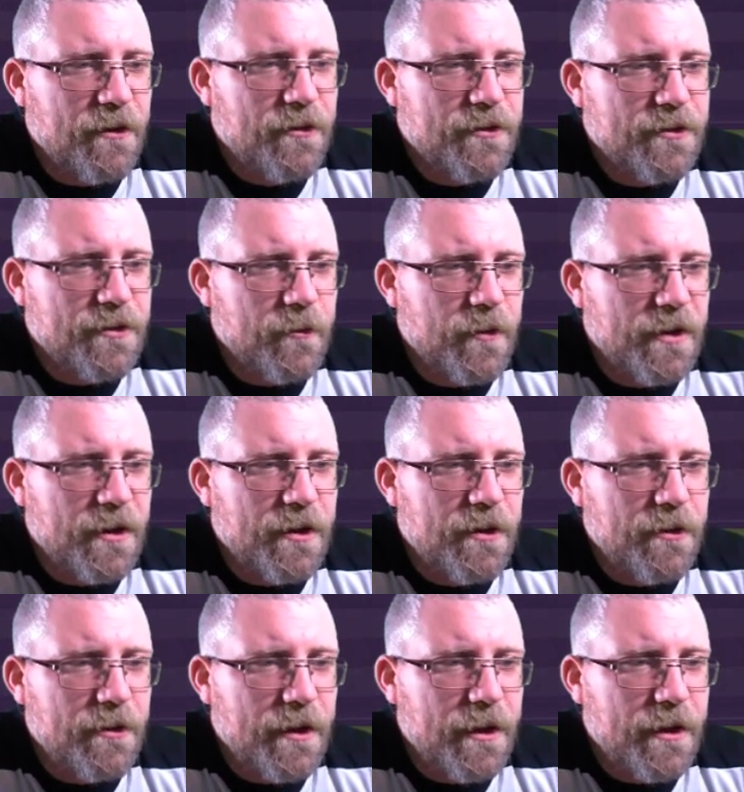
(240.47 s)
us with
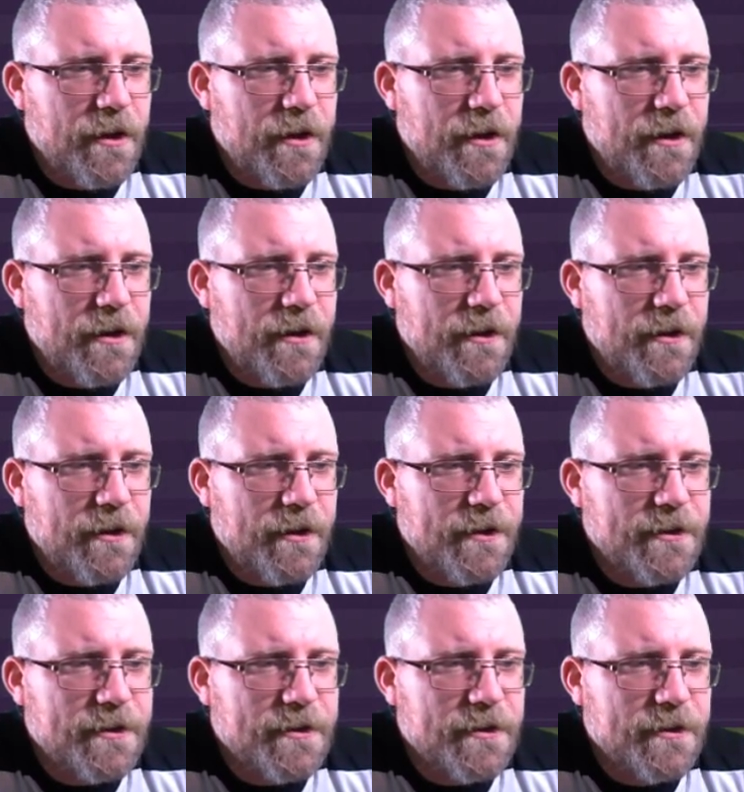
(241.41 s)
another
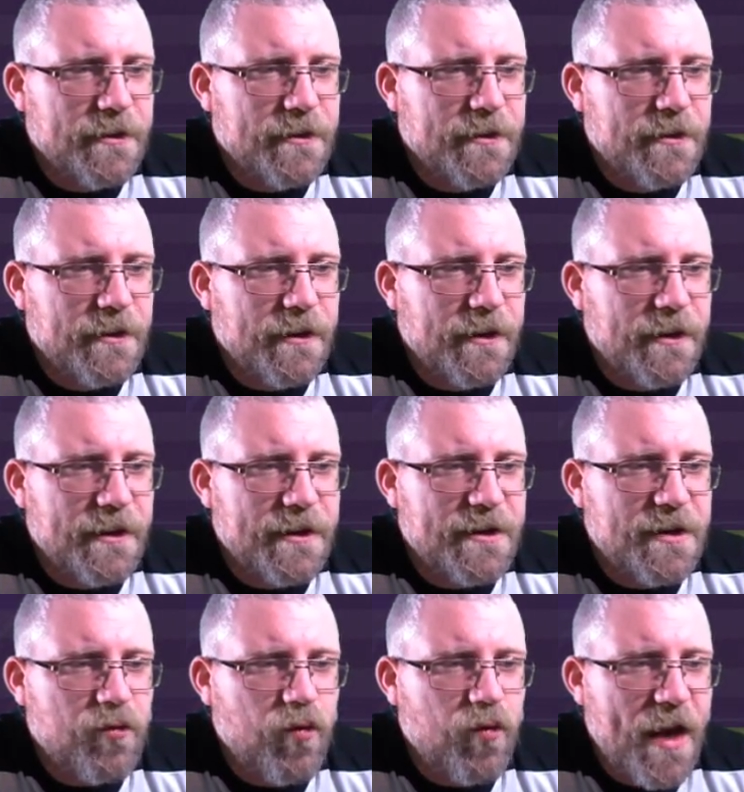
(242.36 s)
highlight, and
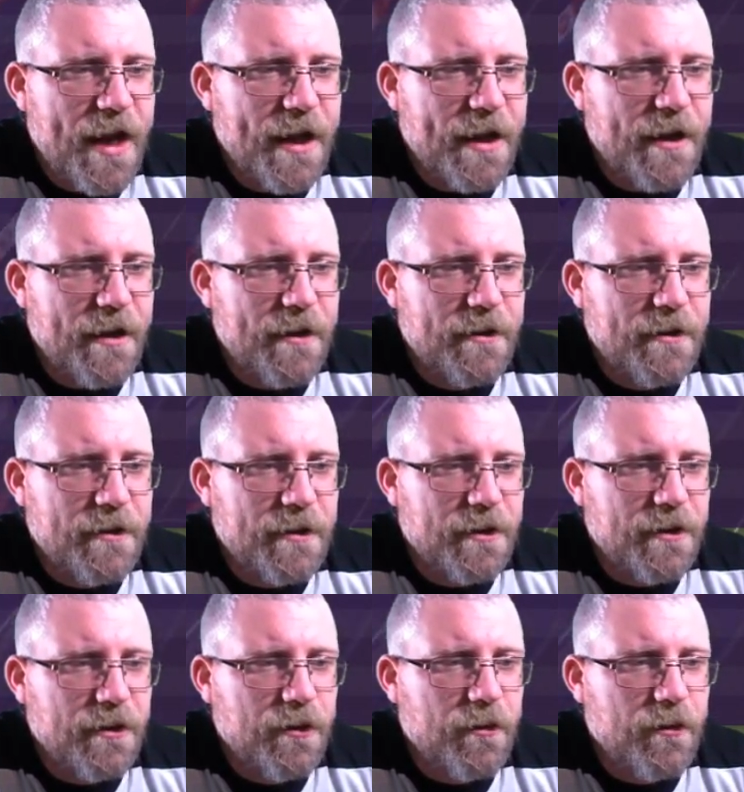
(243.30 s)
this is Recker,
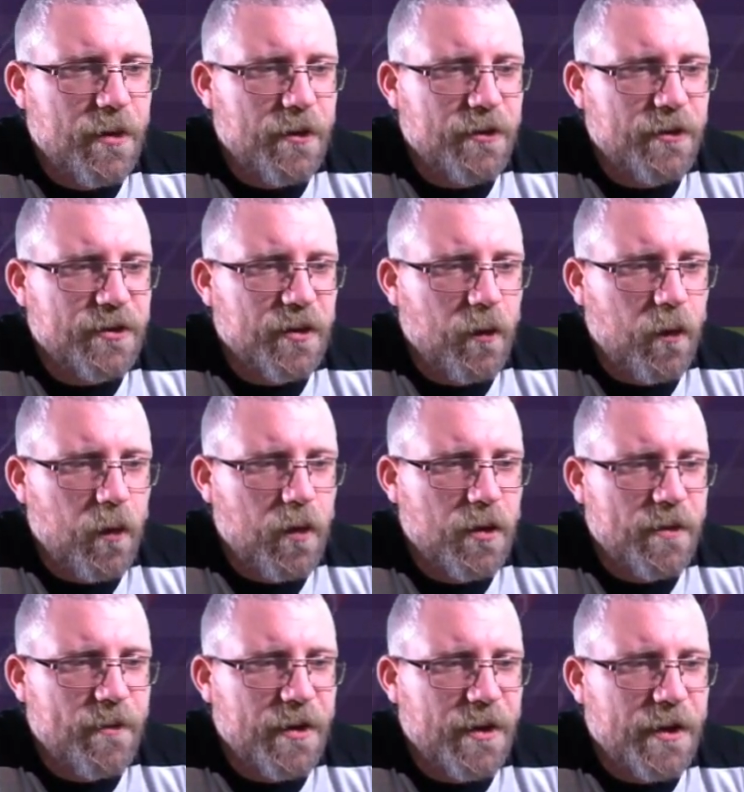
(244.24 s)
Goebbels,
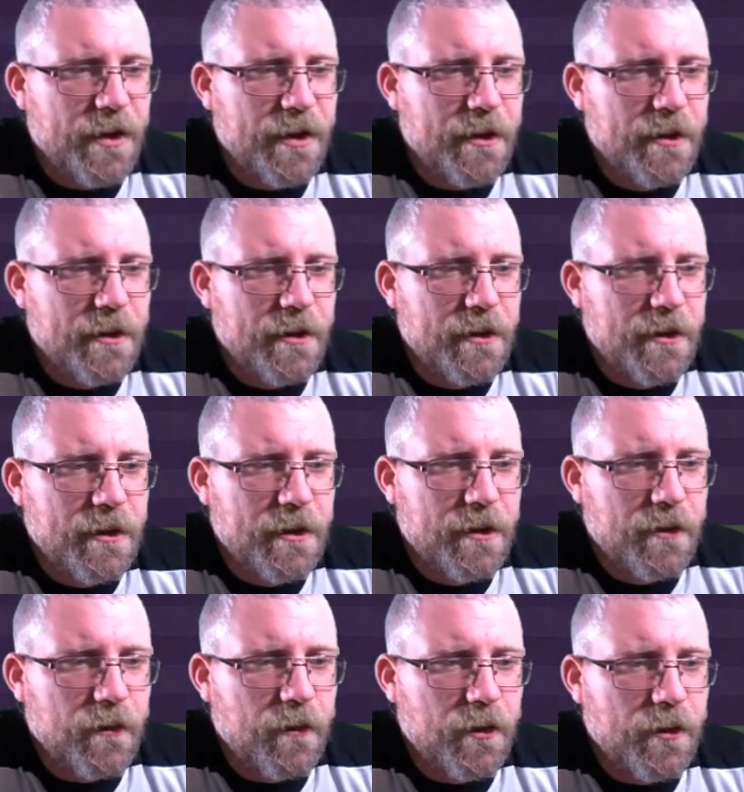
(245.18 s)
Woodburn.
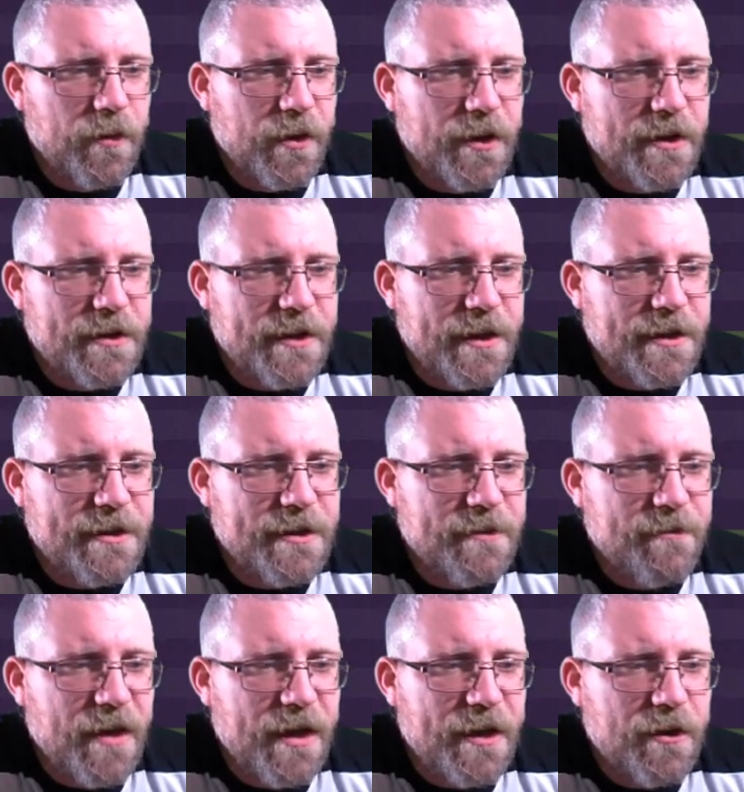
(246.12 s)
Woodburn takes
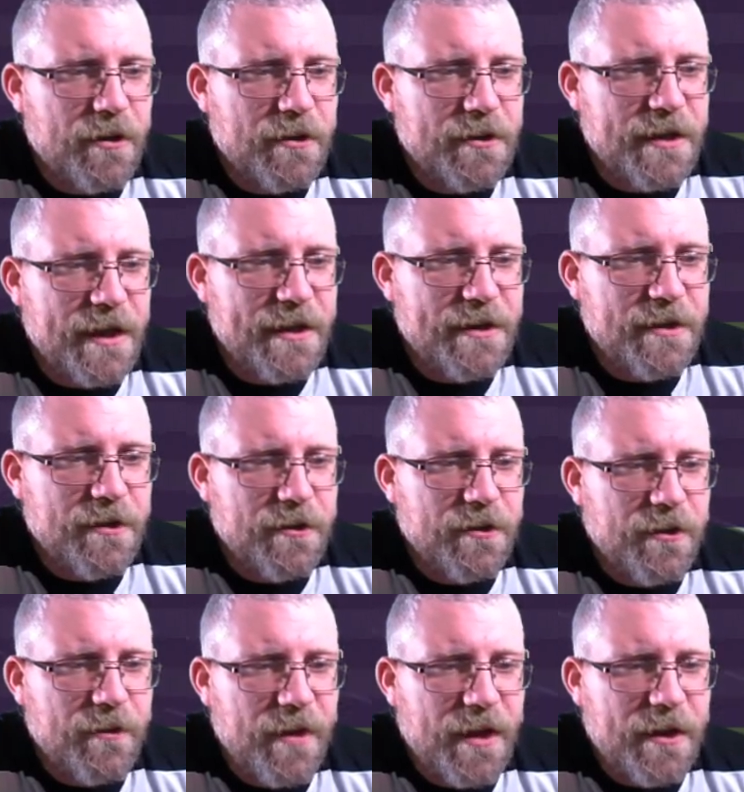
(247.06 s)
his man on, takes
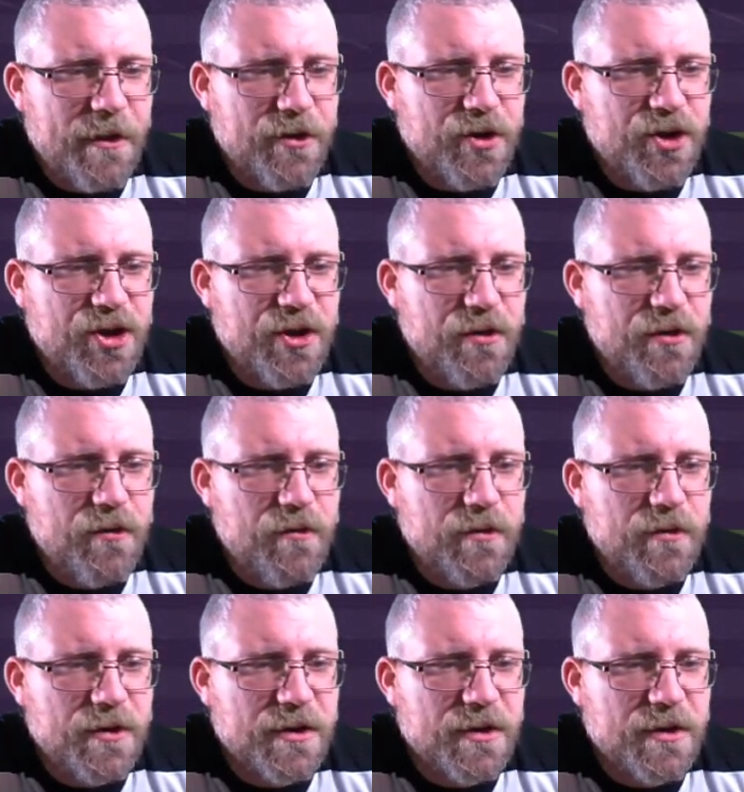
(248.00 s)
another man on,
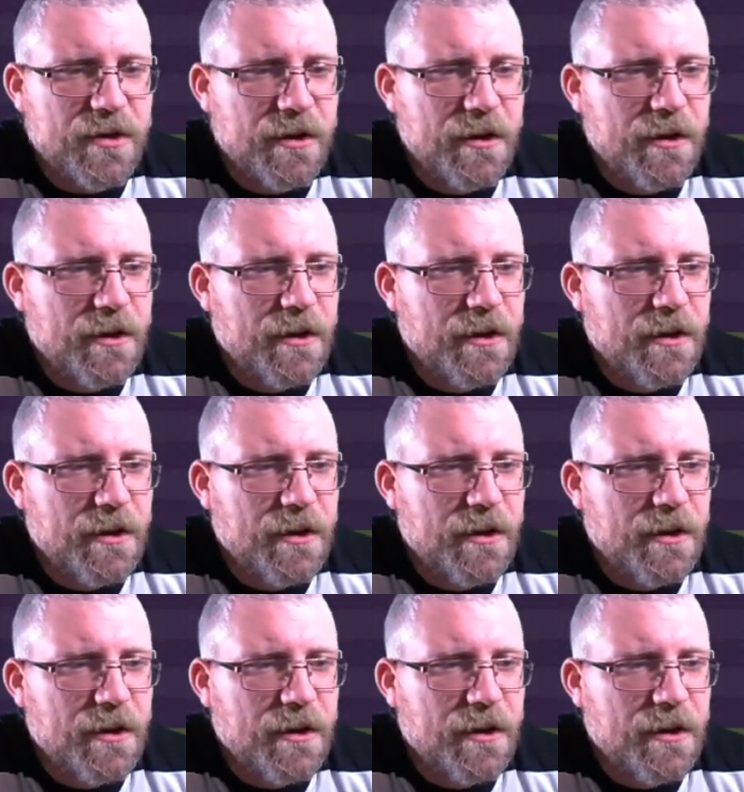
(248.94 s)
shoots.